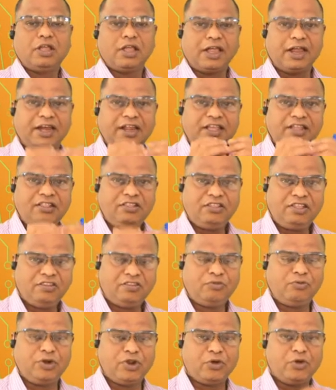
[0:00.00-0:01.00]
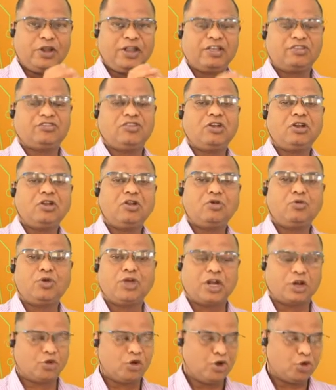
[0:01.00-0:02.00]
And in this video lecture, we
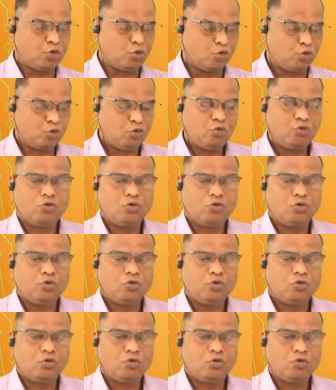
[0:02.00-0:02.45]
are going to